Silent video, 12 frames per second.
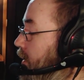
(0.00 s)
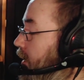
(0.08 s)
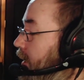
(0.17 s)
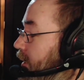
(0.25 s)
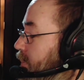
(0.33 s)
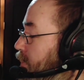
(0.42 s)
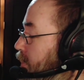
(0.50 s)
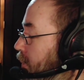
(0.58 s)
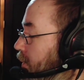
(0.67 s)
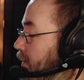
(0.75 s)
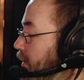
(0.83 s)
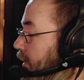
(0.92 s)
And
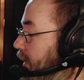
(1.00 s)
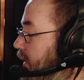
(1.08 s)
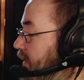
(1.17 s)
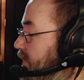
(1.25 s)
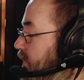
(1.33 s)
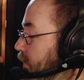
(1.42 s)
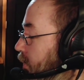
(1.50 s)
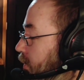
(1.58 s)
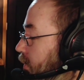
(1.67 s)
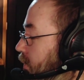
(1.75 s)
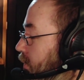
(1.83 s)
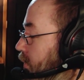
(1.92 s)
boy, if your
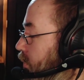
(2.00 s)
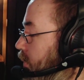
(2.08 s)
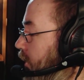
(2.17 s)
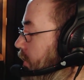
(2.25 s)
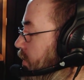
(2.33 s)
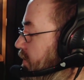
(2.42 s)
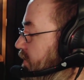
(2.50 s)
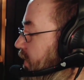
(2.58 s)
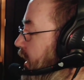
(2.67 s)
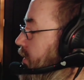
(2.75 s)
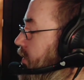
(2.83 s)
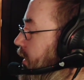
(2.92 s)
old whammel
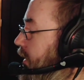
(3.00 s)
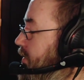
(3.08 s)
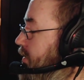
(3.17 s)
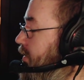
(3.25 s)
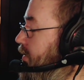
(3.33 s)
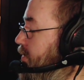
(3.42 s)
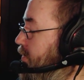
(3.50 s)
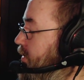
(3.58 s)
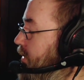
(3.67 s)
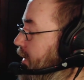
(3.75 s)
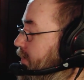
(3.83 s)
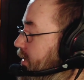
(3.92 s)
faddle gets
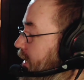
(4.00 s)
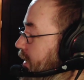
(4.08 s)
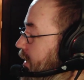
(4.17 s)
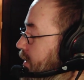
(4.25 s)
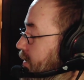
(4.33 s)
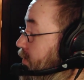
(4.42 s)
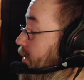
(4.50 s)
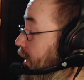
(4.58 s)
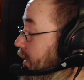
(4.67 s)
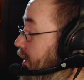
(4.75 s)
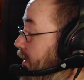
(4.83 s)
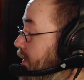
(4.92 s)
loose, I'm telling you,
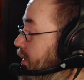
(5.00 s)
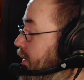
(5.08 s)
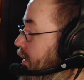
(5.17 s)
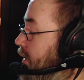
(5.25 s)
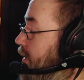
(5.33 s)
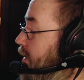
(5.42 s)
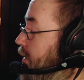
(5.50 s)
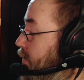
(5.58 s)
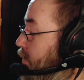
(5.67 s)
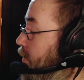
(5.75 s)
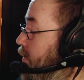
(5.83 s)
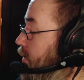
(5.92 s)
ducky,
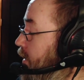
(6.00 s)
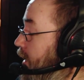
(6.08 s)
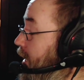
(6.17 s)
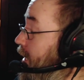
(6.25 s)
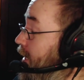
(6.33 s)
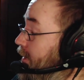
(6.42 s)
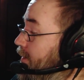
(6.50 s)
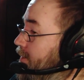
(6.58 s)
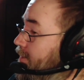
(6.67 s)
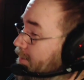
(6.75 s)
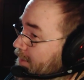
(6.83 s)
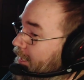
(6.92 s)
you're
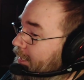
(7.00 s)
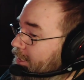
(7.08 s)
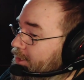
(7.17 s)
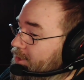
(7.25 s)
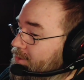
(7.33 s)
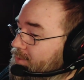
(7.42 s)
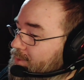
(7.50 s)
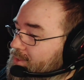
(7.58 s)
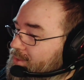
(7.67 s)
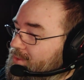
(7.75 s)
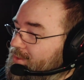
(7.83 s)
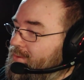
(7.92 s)
gone like a
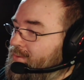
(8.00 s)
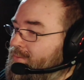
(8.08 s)
goose.